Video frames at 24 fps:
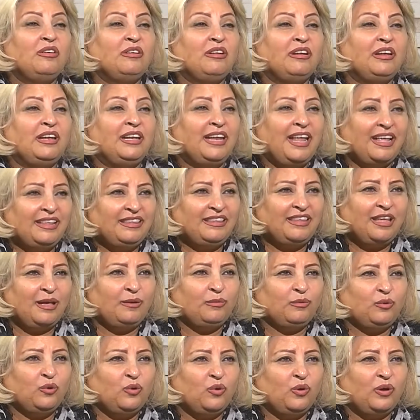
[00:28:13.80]
let
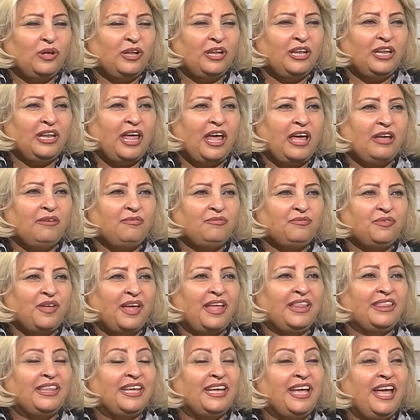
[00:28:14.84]
them go in life
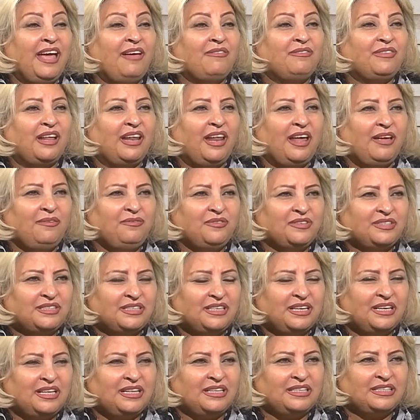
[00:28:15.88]
and they have the life
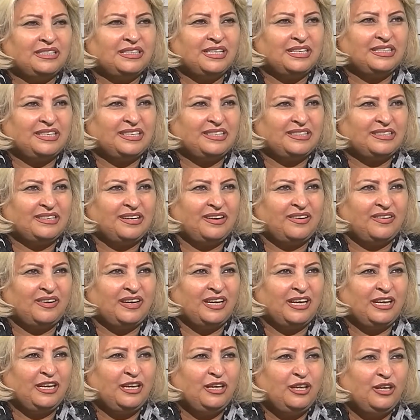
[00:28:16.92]
skills
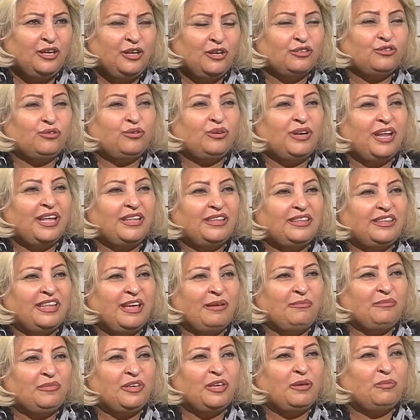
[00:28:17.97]
necessary to let
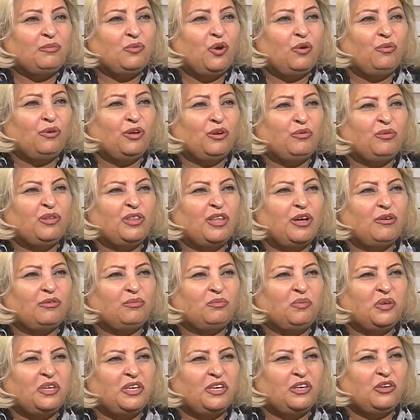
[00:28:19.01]
them keep going without
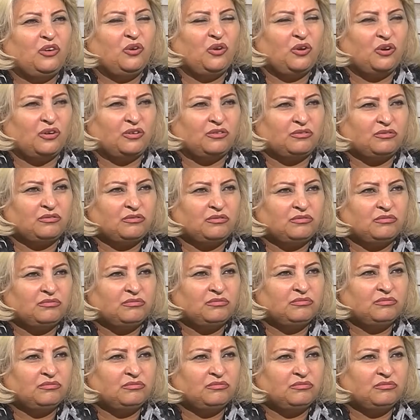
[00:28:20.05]
being hurt.